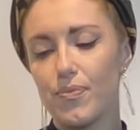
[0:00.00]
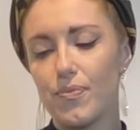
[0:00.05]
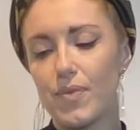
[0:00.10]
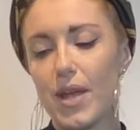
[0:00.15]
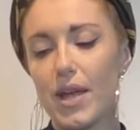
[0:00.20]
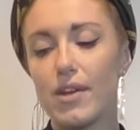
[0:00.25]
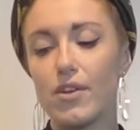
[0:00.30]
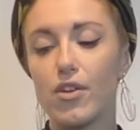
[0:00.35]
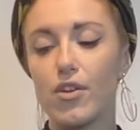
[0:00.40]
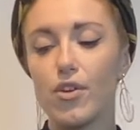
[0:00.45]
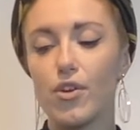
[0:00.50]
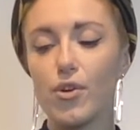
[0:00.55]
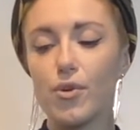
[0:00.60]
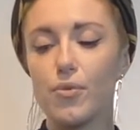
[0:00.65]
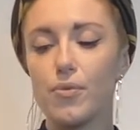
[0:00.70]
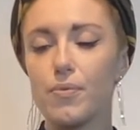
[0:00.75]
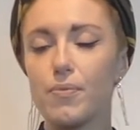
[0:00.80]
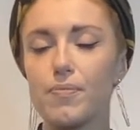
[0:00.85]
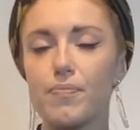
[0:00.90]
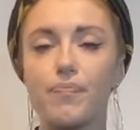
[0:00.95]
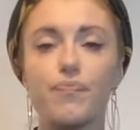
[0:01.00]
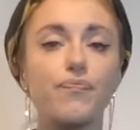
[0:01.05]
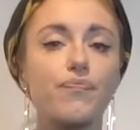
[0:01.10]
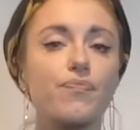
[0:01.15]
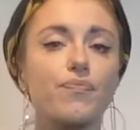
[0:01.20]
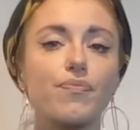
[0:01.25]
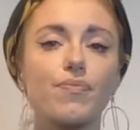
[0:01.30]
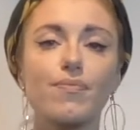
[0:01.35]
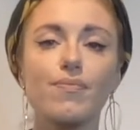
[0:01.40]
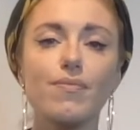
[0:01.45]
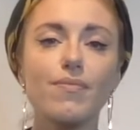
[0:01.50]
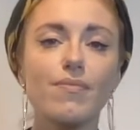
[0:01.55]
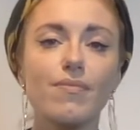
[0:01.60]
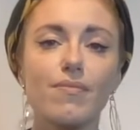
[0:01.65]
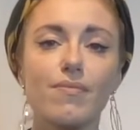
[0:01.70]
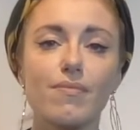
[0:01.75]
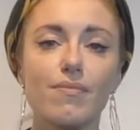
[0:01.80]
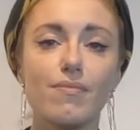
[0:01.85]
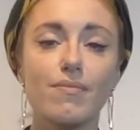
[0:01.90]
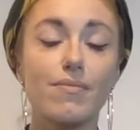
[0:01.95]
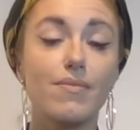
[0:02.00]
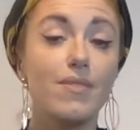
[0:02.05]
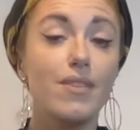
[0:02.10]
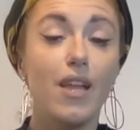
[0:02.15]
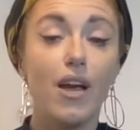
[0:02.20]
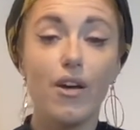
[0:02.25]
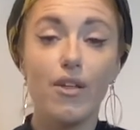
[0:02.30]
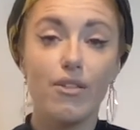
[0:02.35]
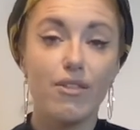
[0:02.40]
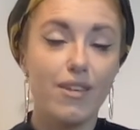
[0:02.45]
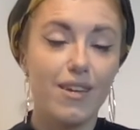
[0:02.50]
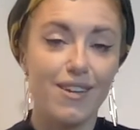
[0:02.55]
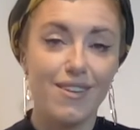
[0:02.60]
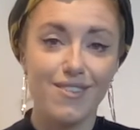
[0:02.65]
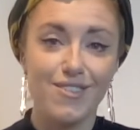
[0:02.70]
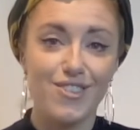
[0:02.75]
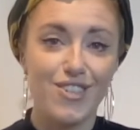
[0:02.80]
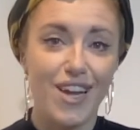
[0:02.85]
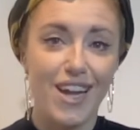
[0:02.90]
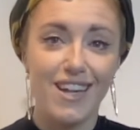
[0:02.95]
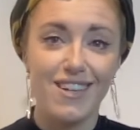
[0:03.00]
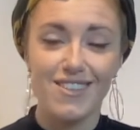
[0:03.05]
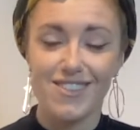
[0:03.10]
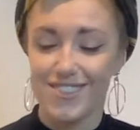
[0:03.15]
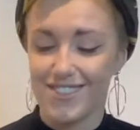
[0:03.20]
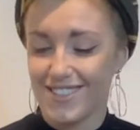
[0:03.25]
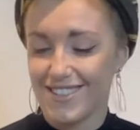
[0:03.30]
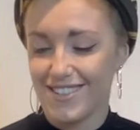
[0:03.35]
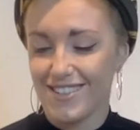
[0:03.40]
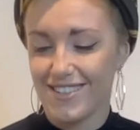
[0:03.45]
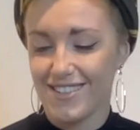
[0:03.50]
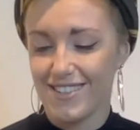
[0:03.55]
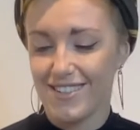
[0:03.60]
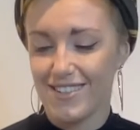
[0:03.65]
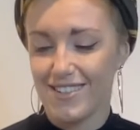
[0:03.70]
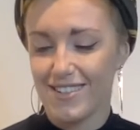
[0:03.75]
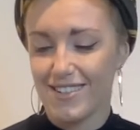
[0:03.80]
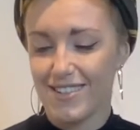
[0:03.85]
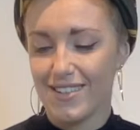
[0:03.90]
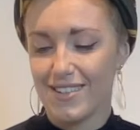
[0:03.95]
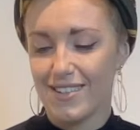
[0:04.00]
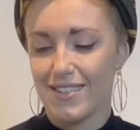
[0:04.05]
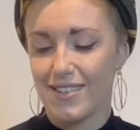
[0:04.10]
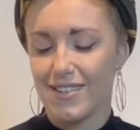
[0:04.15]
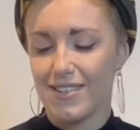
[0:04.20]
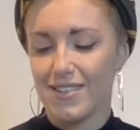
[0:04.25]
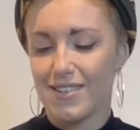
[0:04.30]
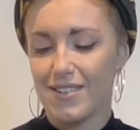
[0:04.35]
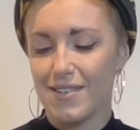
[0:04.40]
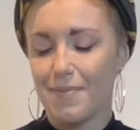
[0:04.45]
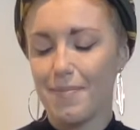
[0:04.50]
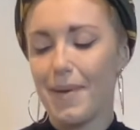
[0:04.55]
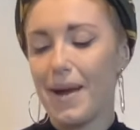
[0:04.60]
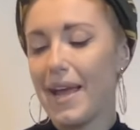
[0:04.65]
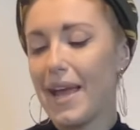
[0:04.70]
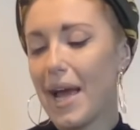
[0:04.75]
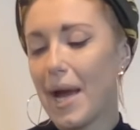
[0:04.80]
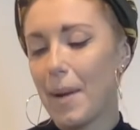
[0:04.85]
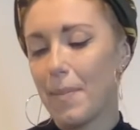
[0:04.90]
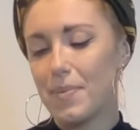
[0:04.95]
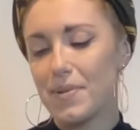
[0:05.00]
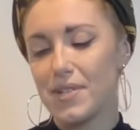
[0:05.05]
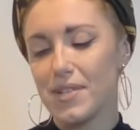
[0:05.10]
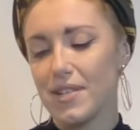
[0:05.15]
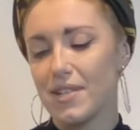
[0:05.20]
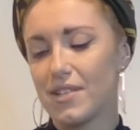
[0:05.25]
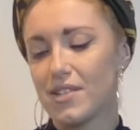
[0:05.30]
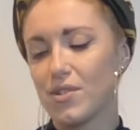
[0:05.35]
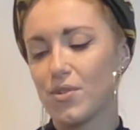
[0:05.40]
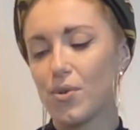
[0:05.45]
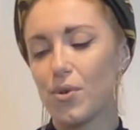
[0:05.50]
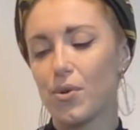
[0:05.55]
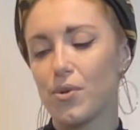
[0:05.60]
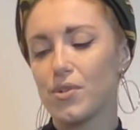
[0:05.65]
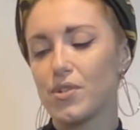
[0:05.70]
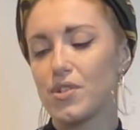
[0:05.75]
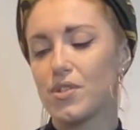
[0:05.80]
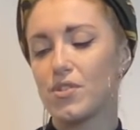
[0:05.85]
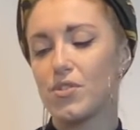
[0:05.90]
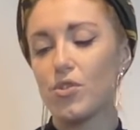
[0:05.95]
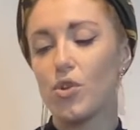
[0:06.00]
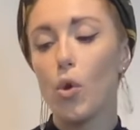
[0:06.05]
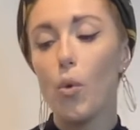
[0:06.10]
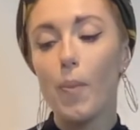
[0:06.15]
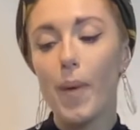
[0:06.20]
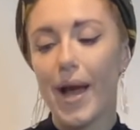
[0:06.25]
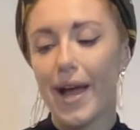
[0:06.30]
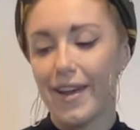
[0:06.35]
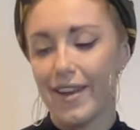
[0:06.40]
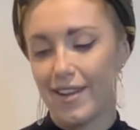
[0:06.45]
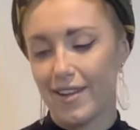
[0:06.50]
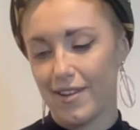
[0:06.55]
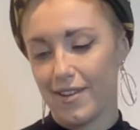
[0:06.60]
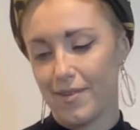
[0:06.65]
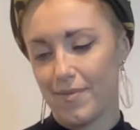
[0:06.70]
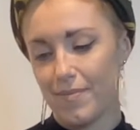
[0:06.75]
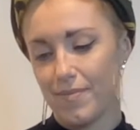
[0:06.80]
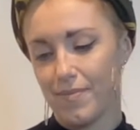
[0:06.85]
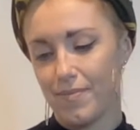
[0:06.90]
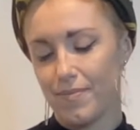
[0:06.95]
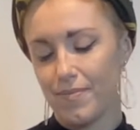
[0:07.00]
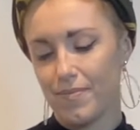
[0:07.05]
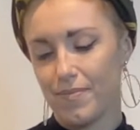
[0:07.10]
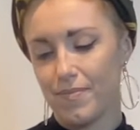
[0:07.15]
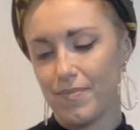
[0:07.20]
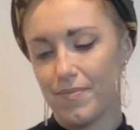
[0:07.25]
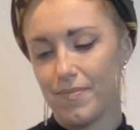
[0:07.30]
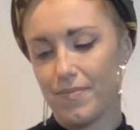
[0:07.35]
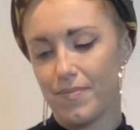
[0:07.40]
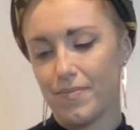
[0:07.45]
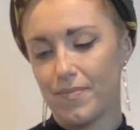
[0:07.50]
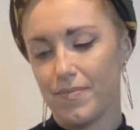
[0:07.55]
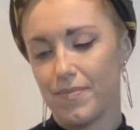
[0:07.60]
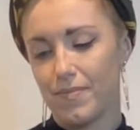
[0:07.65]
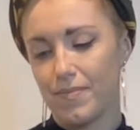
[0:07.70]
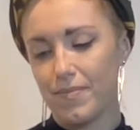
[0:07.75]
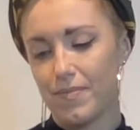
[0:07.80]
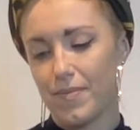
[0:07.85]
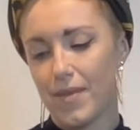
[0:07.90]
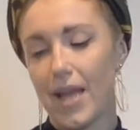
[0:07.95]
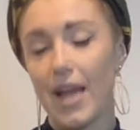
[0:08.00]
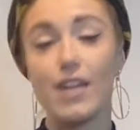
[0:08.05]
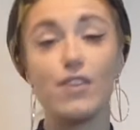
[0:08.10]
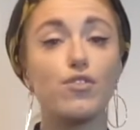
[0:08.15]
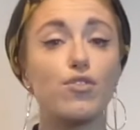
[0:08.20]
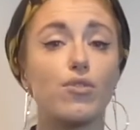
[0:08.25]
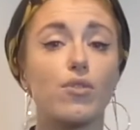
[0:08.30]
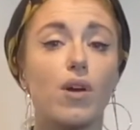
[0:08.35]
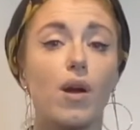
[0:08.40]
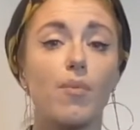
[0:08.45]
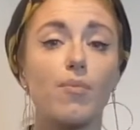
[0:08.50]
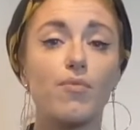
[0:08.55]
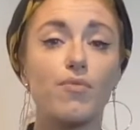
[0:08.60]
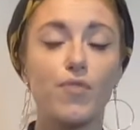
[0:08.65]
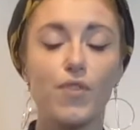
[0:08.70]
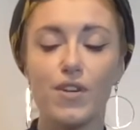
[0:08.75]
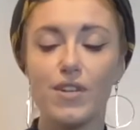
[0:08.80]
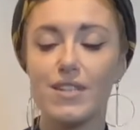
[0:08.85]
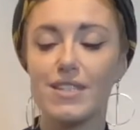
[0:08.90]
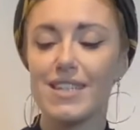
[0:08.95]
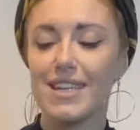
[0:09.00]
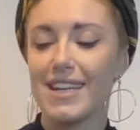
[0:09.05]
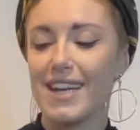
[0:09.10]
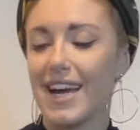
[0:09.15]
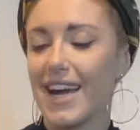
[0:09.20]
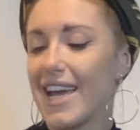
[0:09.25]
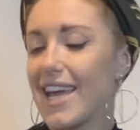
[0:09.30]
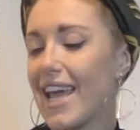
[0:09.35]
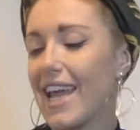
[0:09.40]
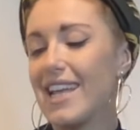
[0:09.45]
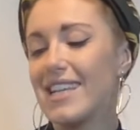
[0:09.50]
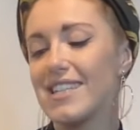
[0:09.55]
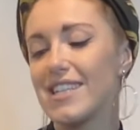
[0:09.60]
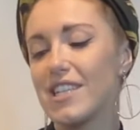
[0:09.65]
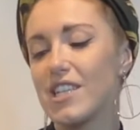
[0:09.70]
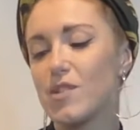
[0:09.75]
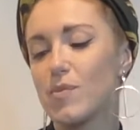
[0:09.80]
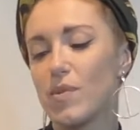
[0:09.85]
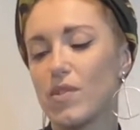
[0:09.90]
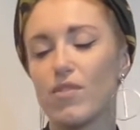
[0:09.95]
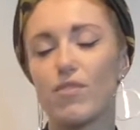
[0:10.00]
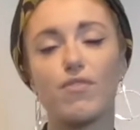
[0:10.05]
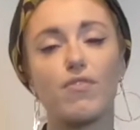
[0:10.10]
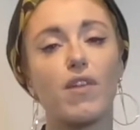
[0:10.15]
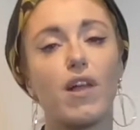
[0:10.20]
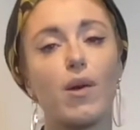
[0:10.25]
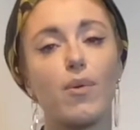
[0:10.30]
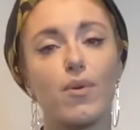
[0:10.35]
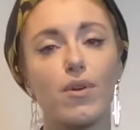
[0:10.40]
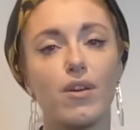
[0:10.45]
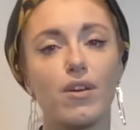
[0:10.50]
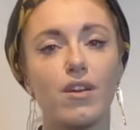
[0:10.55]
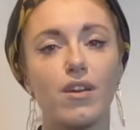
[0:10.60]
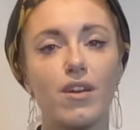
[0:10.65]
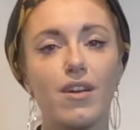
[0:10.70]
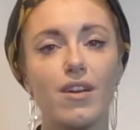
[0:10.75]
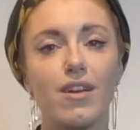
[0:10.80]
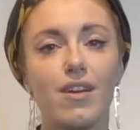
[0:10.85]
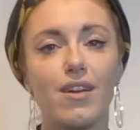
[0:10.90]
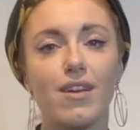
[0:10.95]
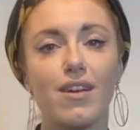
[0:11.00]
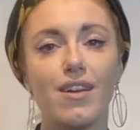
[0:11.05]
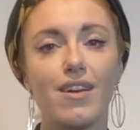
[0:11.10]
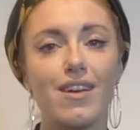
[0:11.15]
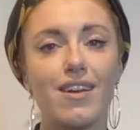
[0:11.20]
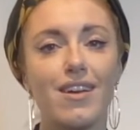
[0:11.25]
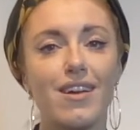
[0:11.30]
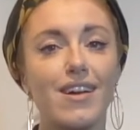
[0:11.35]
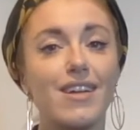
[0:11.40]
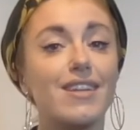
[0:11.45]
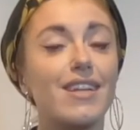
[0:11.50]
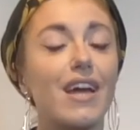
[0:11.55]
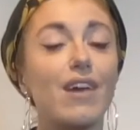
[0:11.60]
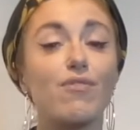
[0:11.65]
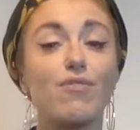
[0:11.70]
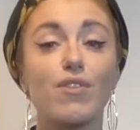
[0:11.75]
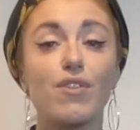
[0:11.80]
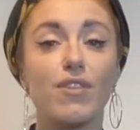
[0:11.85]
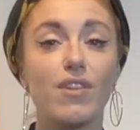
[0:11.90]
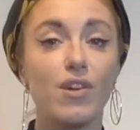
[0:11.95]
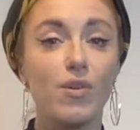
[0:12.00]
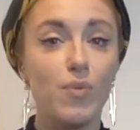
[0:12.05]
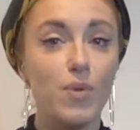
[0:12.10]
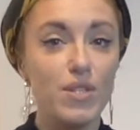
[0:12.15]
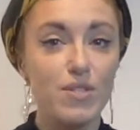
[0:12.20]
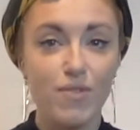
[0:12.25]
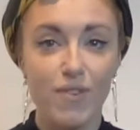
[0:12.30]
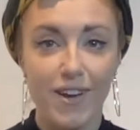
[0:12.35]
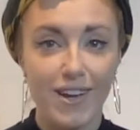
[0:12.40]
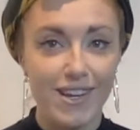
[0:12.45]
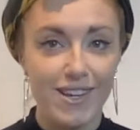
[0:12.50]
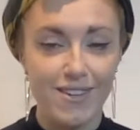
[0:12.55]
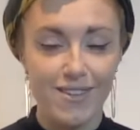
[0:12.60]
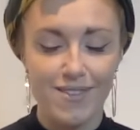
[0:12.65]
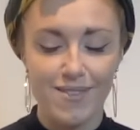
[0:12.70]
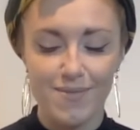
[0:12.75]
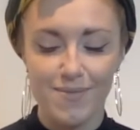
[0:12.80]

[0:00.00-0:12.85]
And you know, nothing changed. My absence caused no panic. I took comfort in hiatus with a flower, and everything was fine.